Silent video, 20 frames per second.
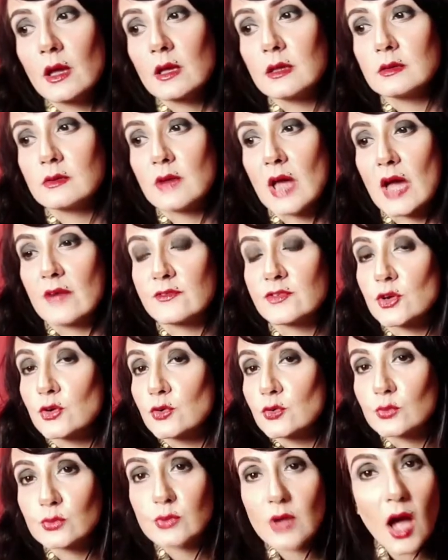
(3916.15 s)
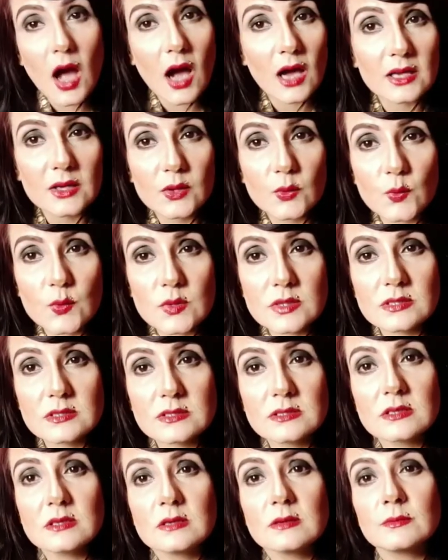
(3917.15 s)
you know, have your own higher
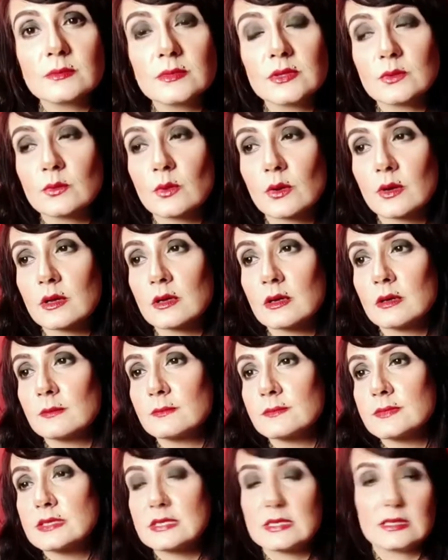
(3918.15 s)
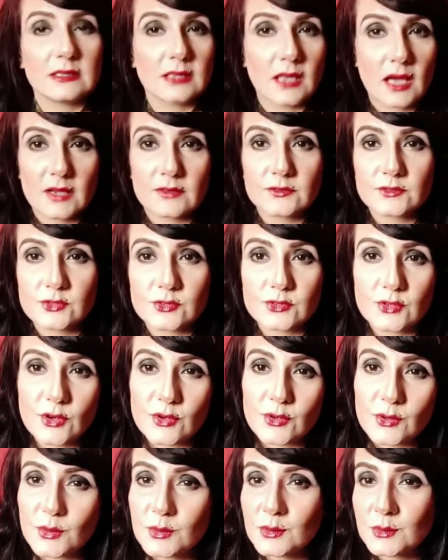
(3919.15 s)
wisdom. You want to see life through
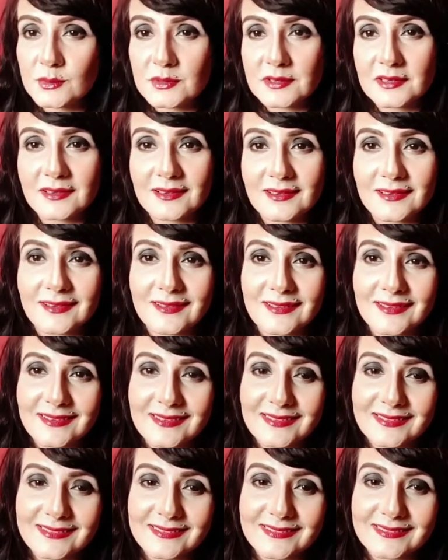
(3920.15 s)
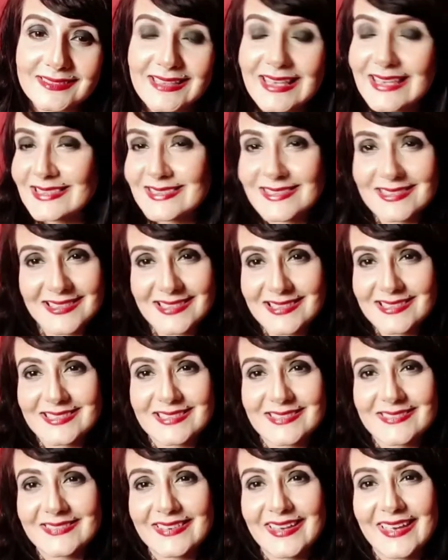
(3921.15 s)
your own
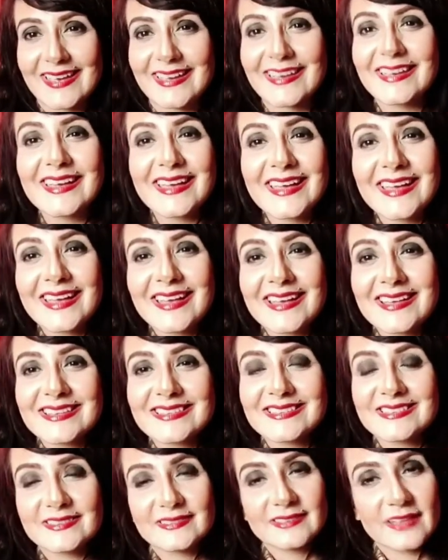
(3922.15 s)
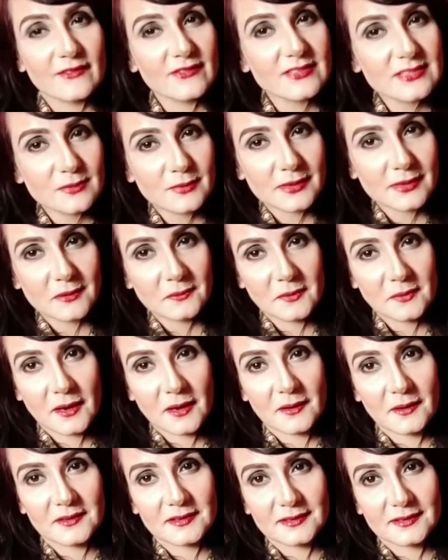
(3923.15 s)
lenses. Okay. So that was a bit
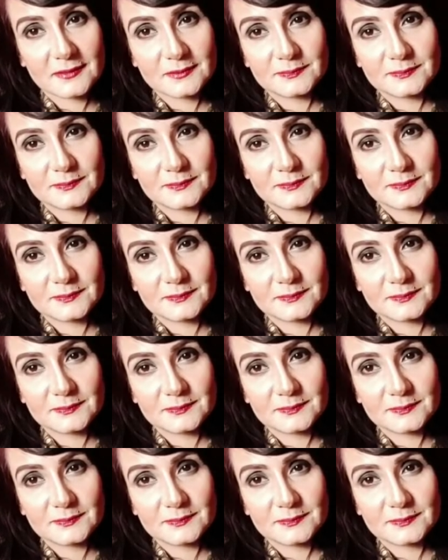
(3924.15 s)
about